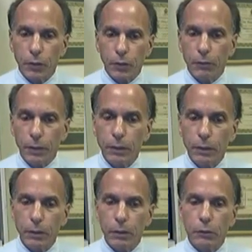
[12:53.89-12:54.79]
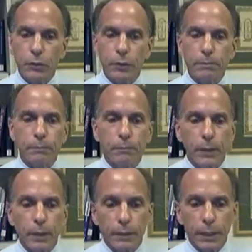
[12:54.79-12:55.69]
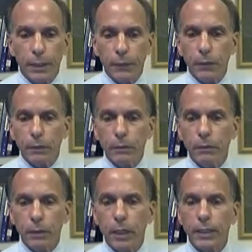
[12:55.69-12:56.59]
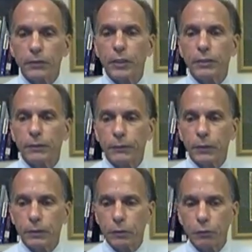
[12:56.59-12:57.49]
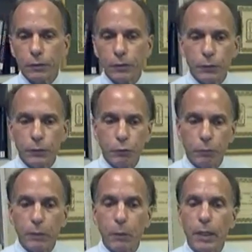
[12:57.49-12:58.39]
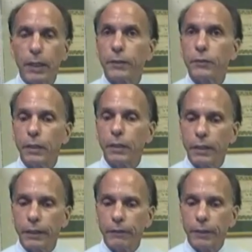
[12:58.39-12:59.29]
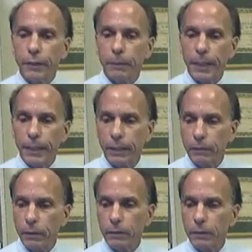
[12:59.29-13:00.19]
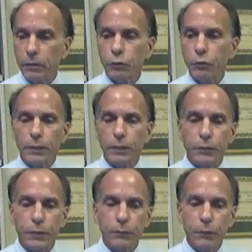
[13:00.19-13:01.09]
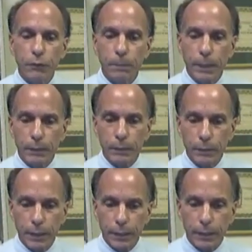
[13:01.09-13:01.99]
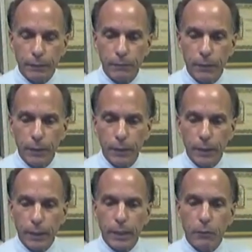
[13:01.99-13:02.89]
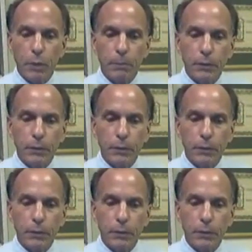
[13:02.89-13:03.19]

So in conclusion, the ethical conduct of clinical research requires clarity about how clinical trials differ from medical care, and we